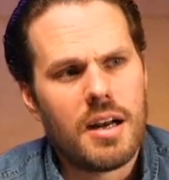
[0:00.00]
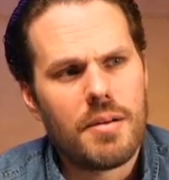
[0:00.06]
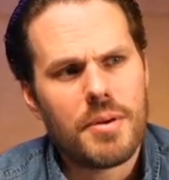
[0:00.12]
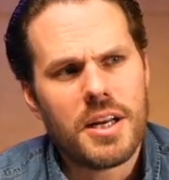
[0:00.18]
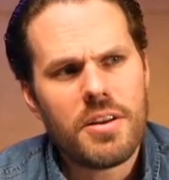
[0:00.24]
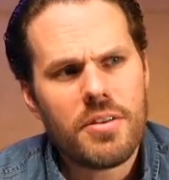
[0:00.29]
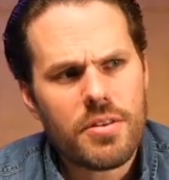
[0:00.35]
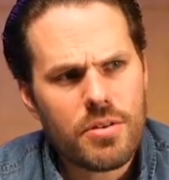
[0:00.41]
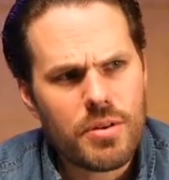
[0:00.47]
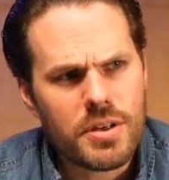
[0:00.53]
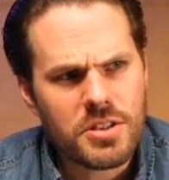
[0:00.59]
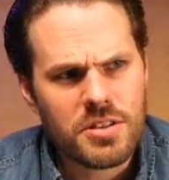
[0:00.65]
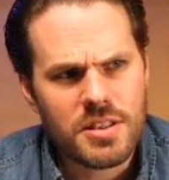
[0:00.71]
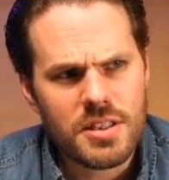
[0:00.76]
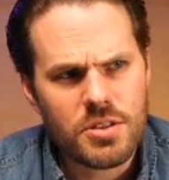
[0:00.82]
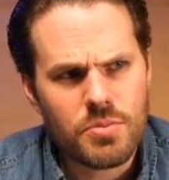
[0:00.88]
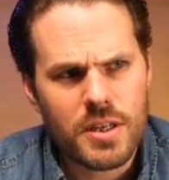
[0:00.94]
Any other
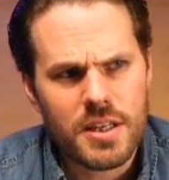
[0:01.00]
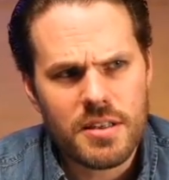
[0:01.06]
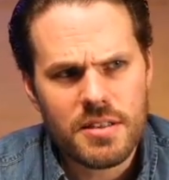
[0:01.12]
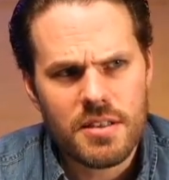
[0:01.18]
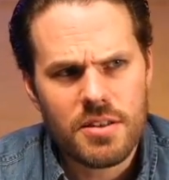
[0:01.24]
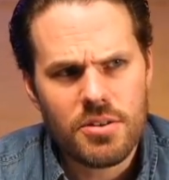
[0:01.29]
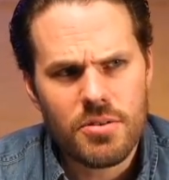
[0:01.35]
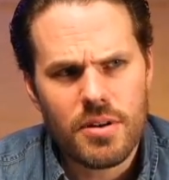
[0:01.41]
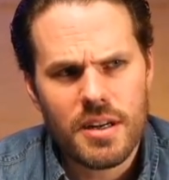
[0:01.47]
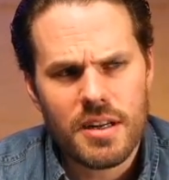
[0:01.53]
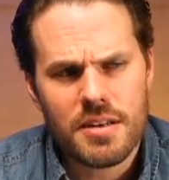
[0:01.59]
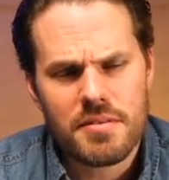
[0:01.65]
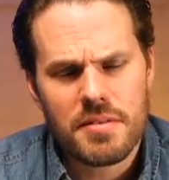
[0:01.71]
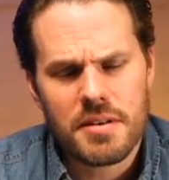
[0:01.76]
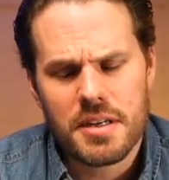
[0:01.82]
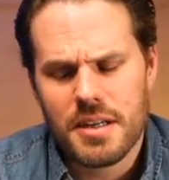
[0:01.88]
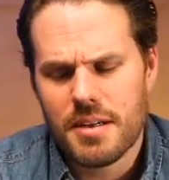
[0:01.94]
questions as we continue
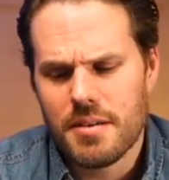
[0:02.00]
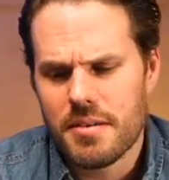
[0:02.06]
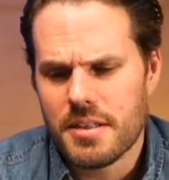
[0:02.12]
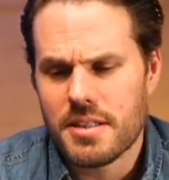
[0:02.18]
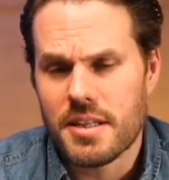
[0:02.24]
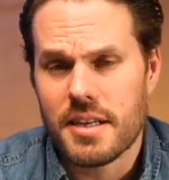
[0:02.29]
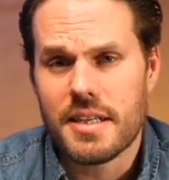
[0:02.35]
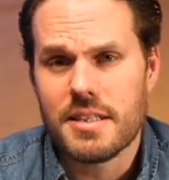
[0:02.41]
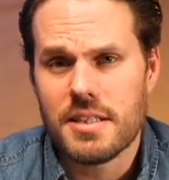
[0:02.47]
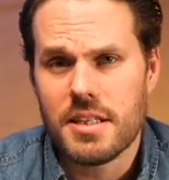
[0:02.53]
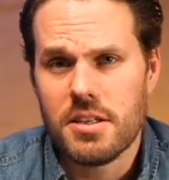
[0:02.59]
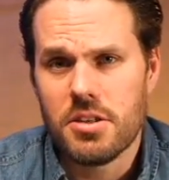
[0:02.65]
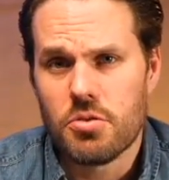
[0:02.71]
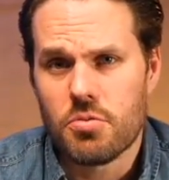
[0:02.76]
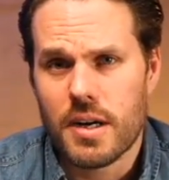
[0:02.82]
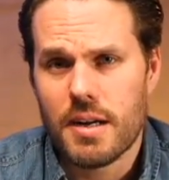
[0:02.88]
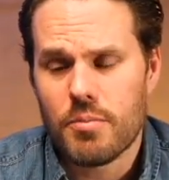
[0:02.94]
on, as I
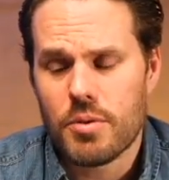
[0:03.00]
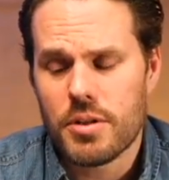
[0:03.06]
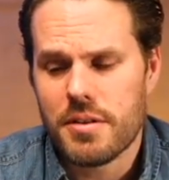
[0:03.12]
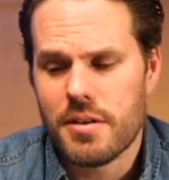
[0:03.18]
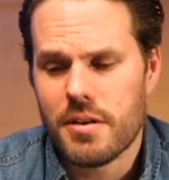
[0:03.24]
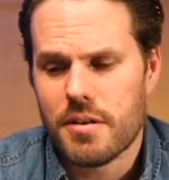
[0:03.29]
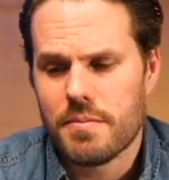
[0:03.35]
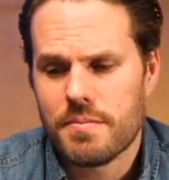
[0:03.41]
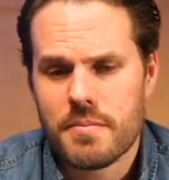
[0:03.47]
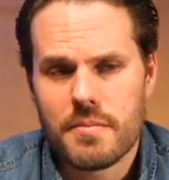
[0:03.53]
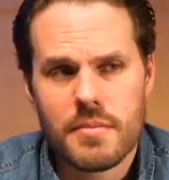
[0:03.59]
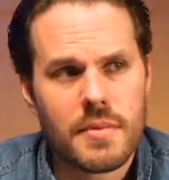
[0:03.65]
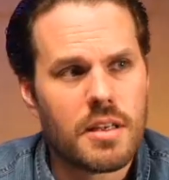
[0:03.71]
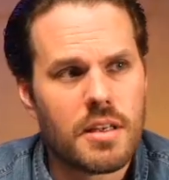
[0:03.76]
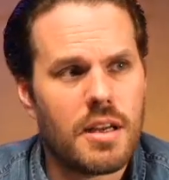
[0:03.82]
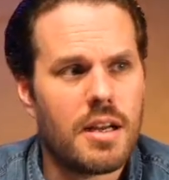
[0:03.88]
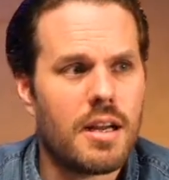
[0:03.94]
continue to ramble here?
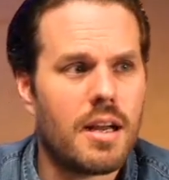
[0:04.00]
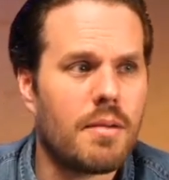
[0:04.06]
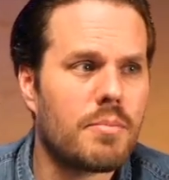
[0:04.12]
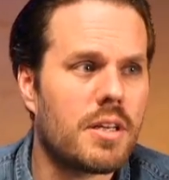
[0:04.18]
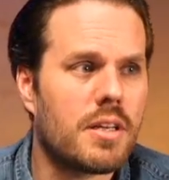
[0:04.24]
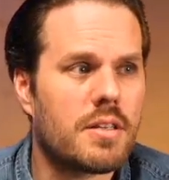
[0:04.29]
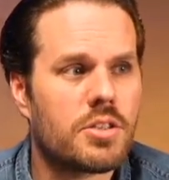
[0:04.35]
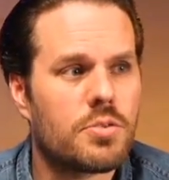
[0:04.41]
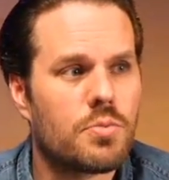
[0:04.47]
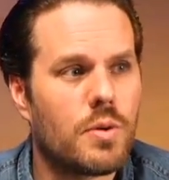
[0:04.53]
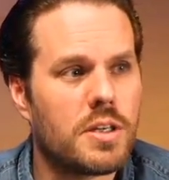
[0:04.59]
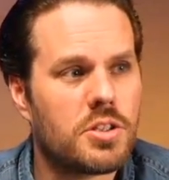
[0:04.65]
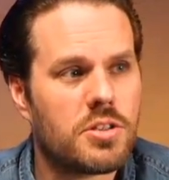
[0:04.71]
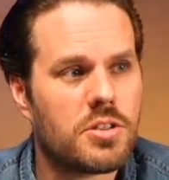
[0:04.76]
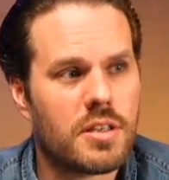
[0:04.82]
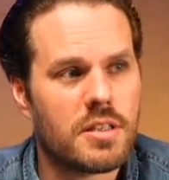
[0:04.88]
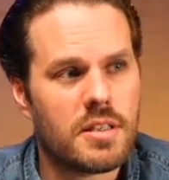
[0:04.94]
I'm going to
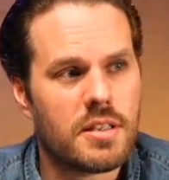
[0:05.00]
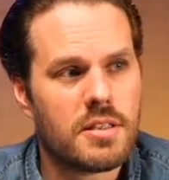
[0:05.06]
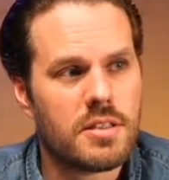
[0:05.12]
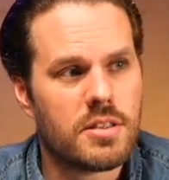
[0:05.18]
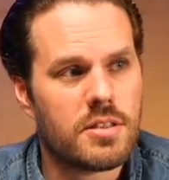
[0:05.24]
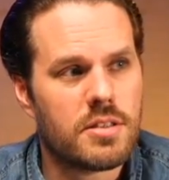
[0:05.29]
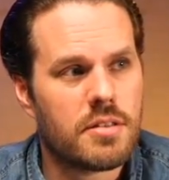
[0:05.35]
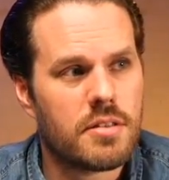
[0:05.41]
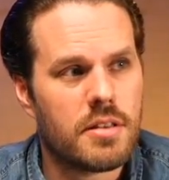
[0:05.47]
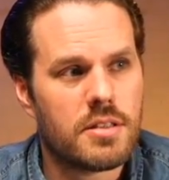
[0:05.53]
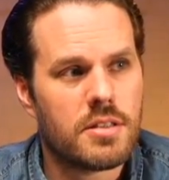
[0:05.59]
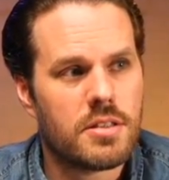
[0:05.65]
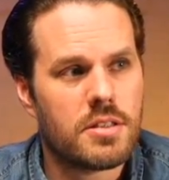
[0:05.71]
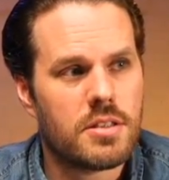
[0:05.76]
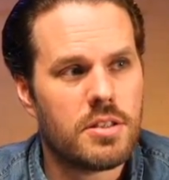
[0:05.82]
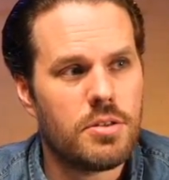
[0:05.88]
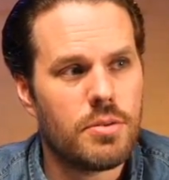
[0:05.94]
switch, because this
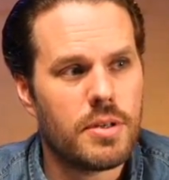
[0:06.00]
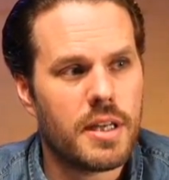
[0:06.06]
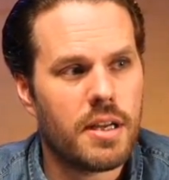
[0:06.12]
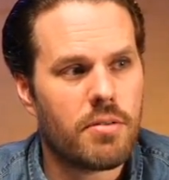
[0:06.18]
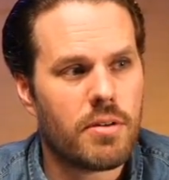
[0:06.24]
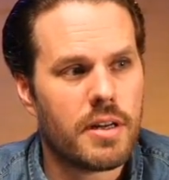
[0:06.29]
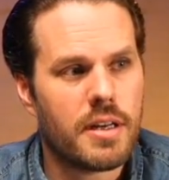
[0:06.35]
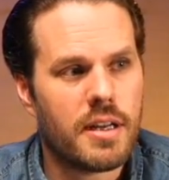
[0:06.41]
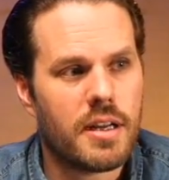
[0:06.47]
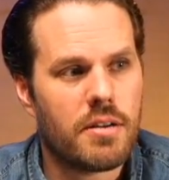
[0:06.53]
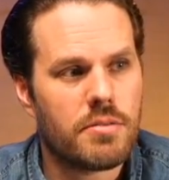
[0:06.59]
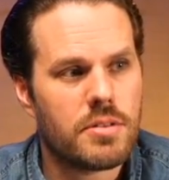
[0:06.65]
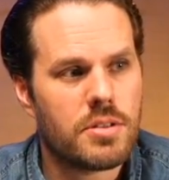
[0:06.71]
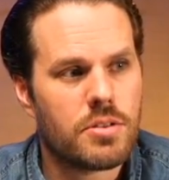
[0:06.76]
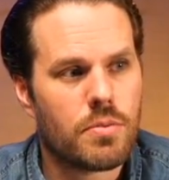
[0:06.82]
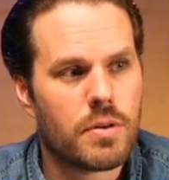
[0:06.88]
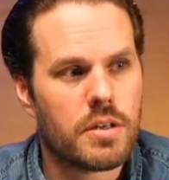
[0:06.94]
is Q&A right
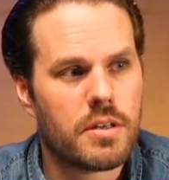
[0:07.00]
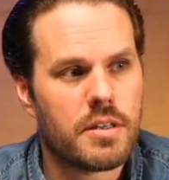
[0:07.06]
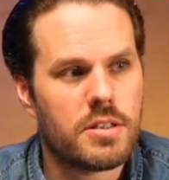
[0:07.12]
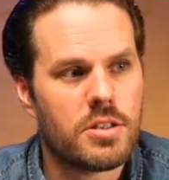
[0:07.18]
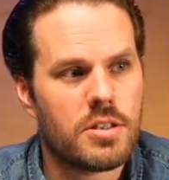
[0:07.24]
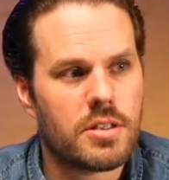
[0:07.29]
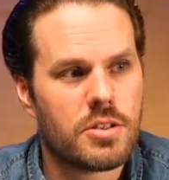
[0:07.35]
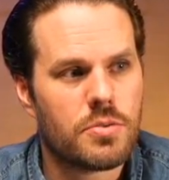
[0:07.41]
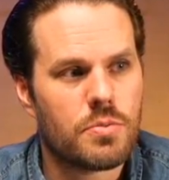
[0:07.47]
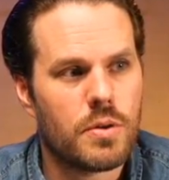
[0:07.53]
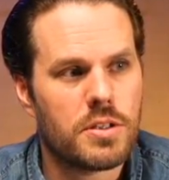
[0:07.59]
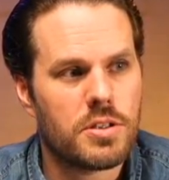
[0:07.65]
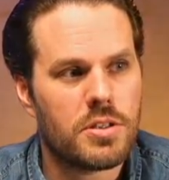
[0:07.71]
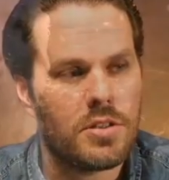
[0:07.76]
now, so we're going to just